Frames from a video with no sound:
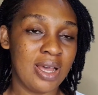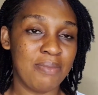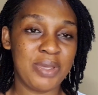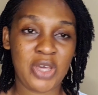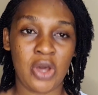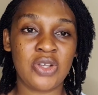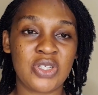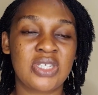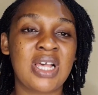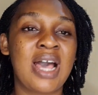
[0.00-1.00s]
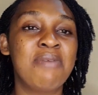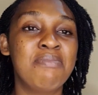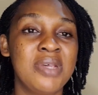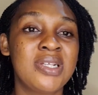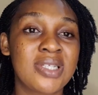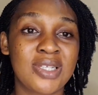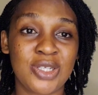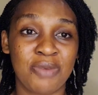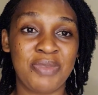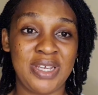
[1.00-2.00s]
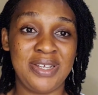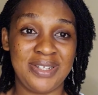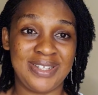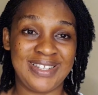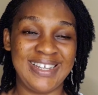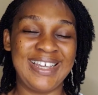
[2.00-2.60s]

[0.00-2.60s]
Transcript: Because I missed some days.